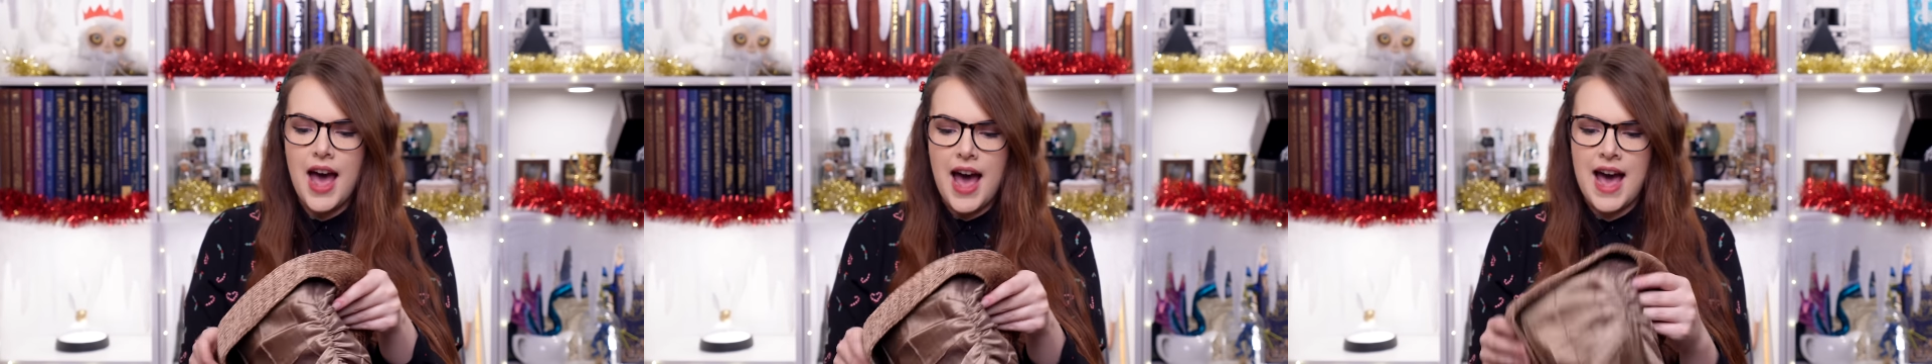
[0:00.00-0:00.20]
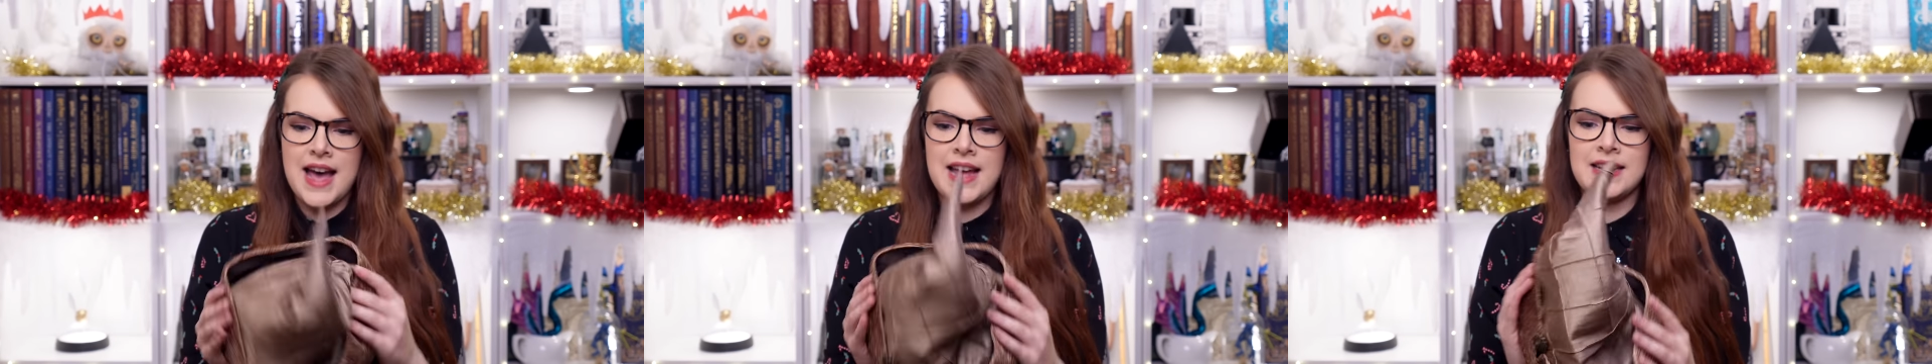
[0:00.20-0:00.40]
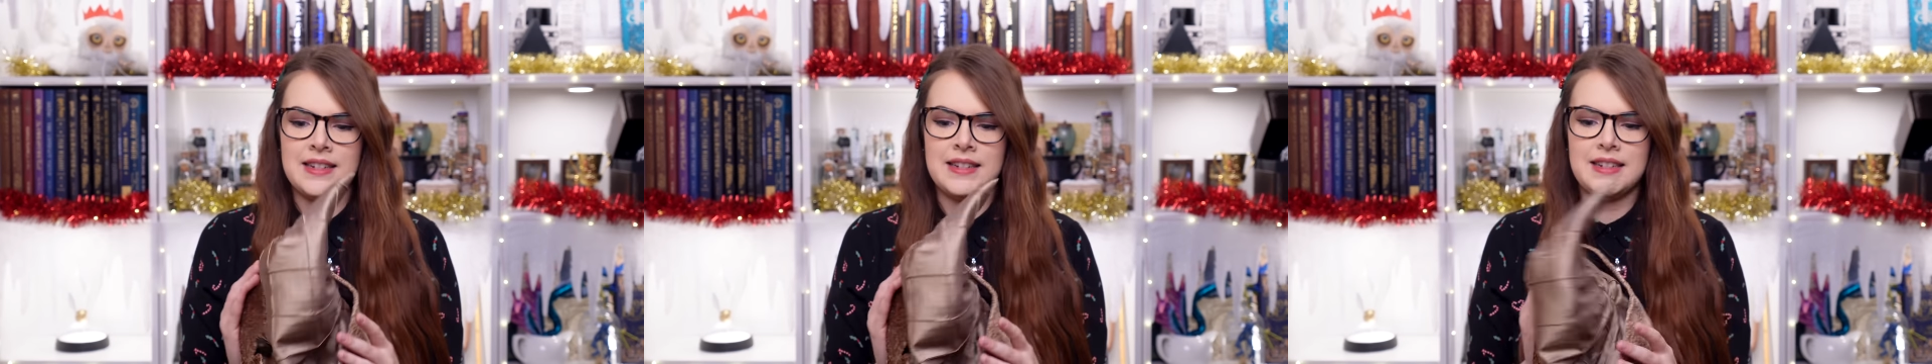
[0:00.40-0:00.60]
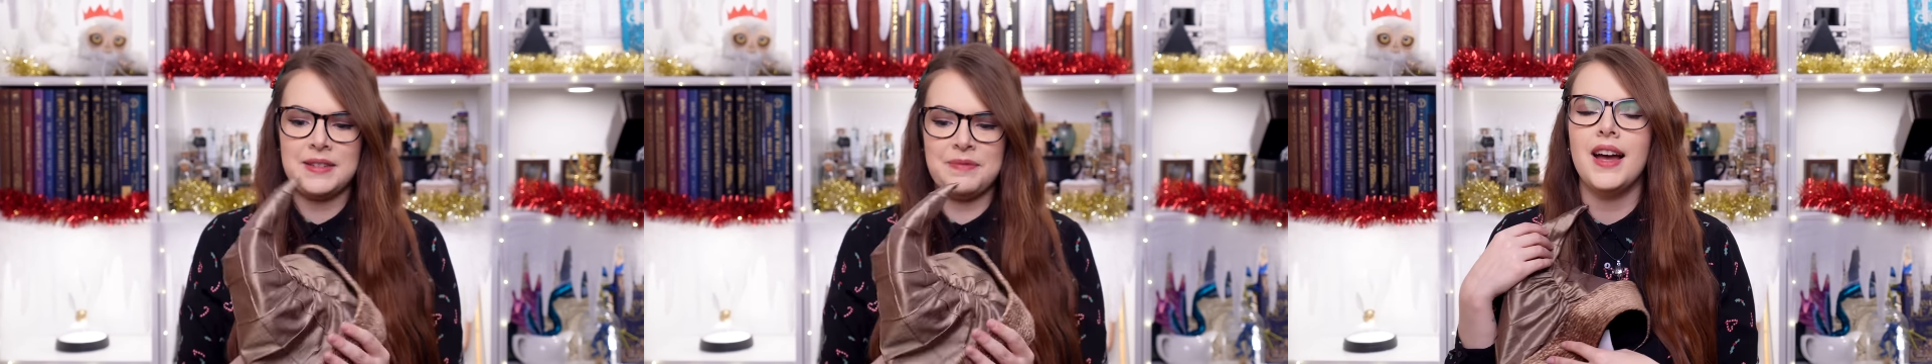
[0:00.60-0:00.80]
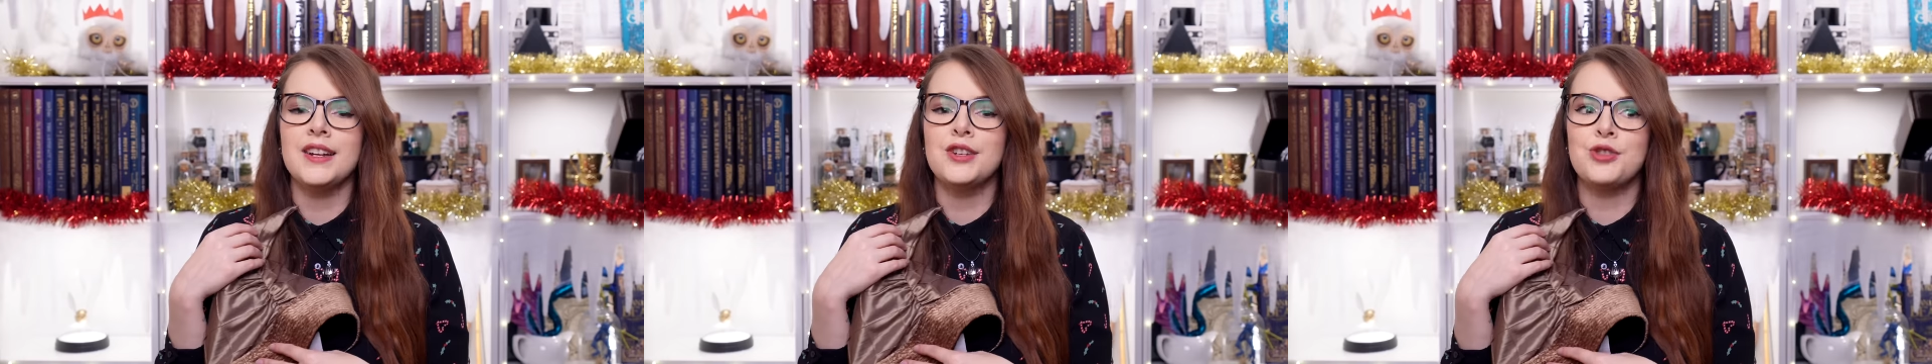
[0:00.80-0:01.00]
and
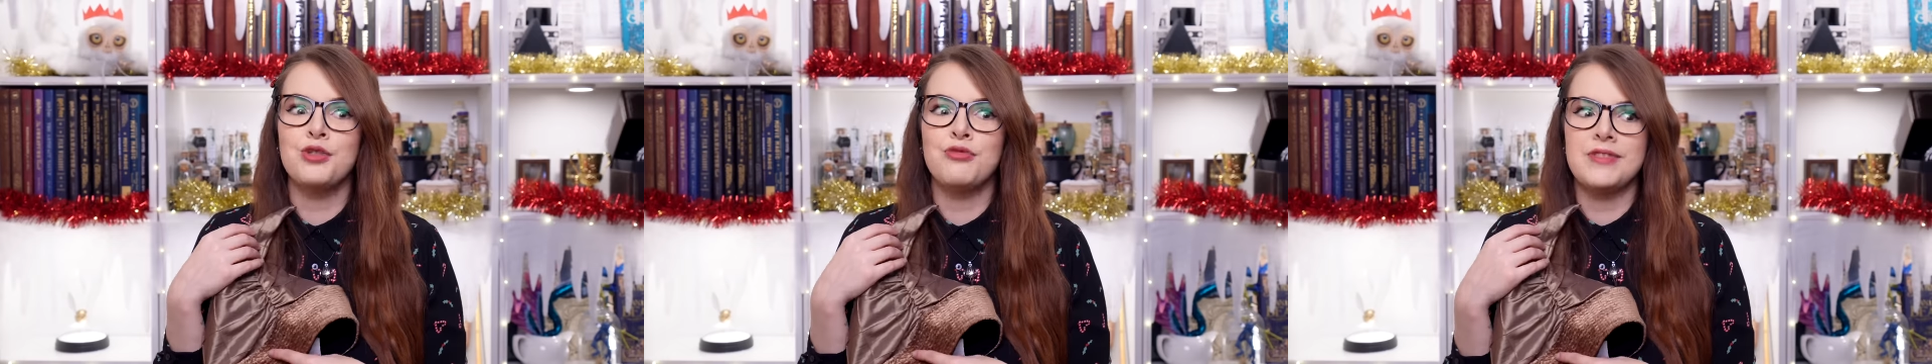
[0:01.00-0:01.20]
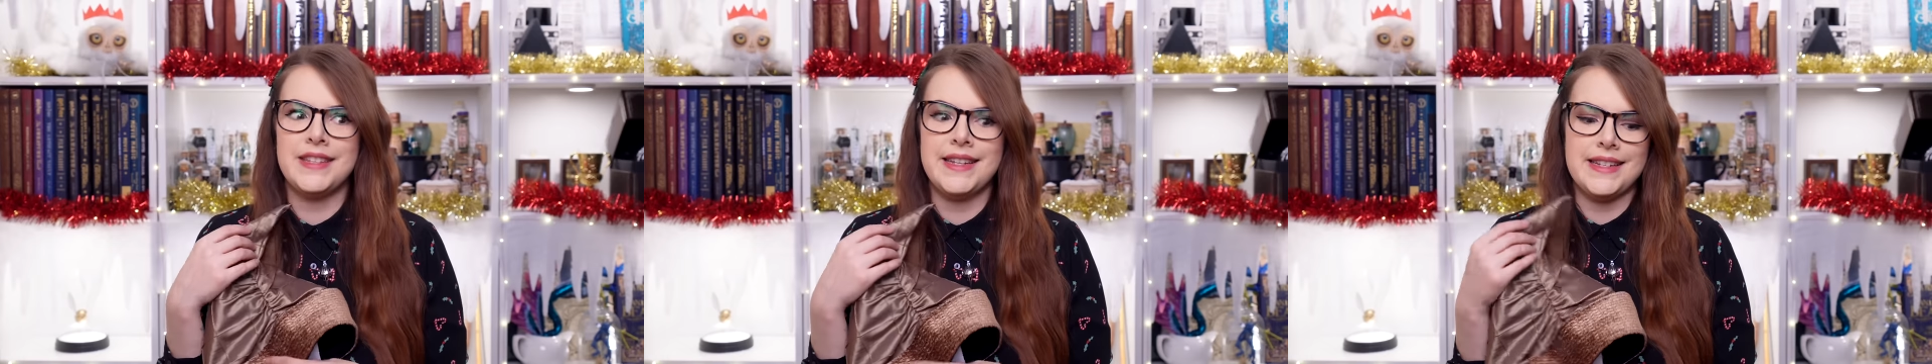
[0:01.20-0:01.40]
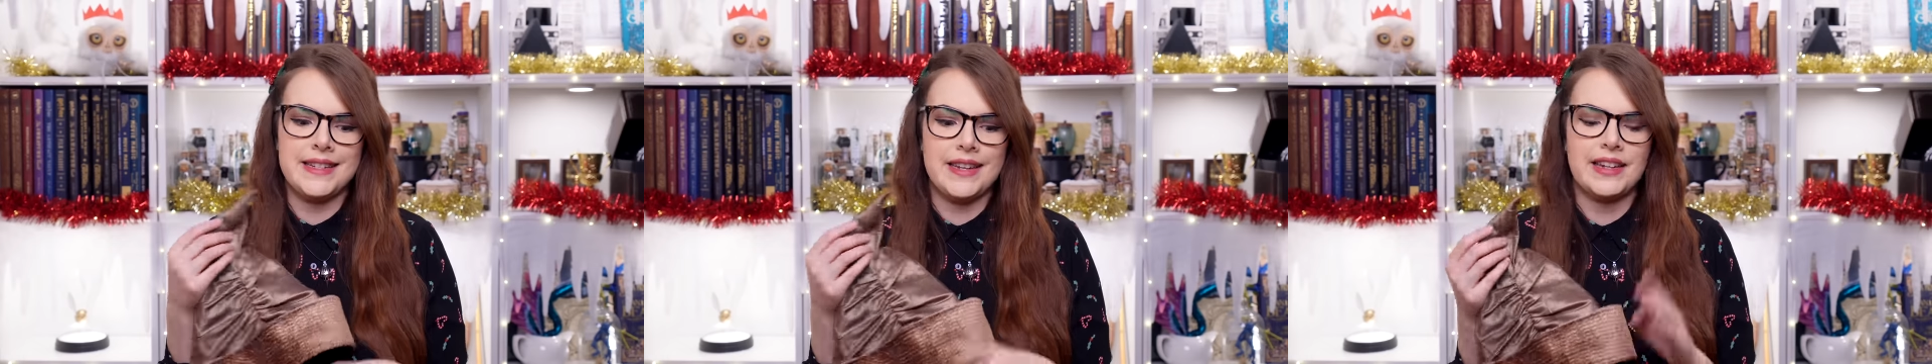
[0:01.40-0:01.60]
I just couldn't resist